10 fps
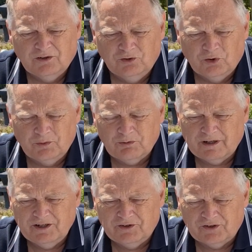Normally
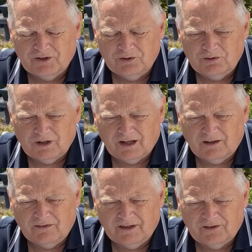when you do
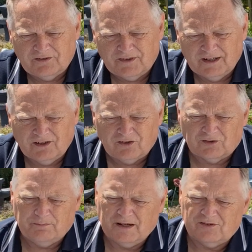these things,
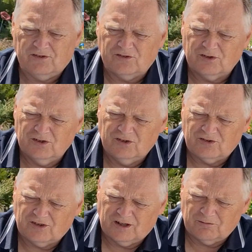it's best to turn your
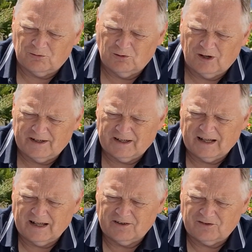scope right
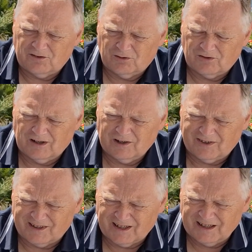down to as low as
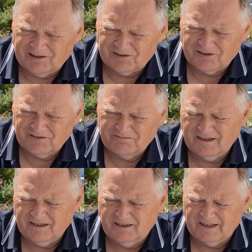it goes,
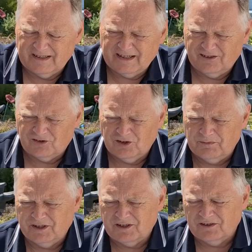and then any
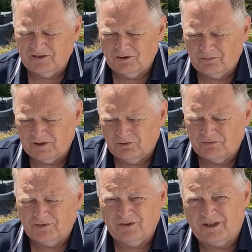zooming you can do will be done
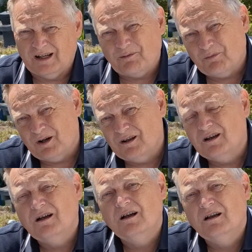through the camera.
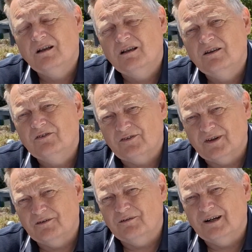So
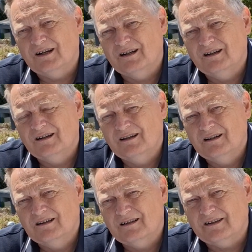
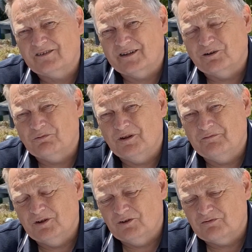let's get on with the
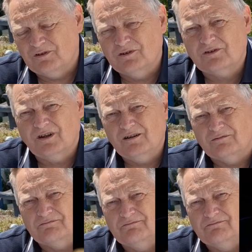views through the scope.